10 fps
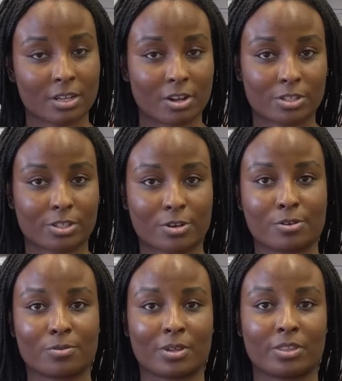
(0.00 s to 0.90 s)
and
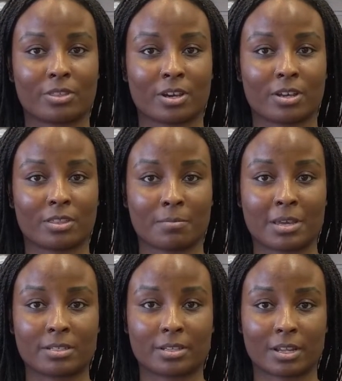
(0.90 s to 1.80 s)
also with uh, the
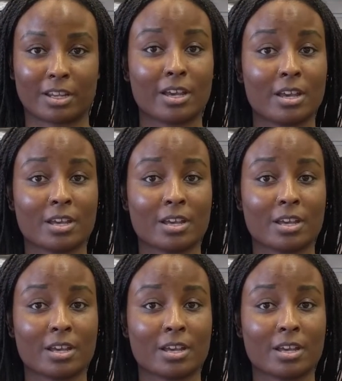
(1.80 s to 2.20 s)
amazing